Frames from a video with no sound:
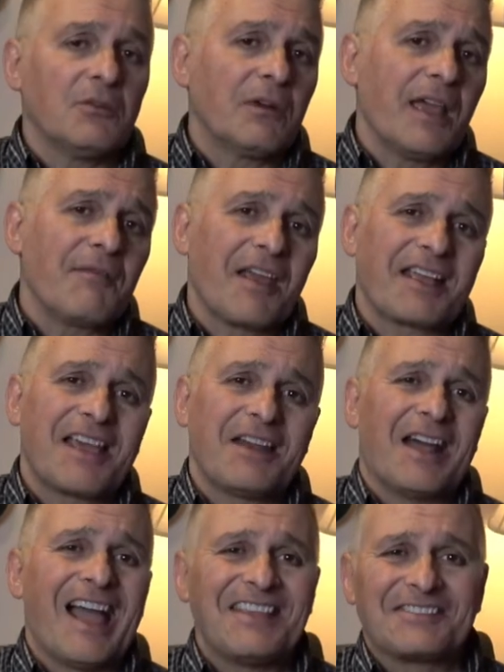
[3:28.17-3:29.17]
don't have that
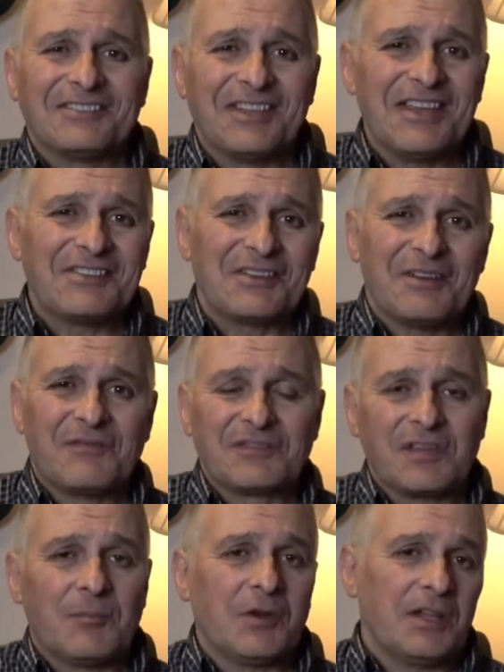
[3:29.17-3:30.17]
kind of isolation of
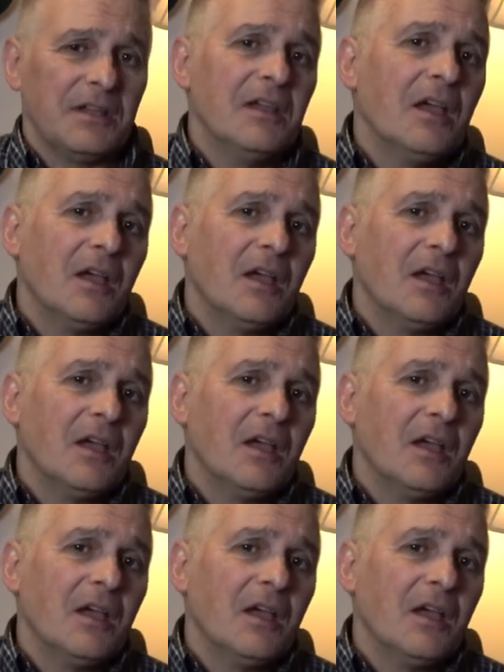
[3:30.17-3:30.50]
somebody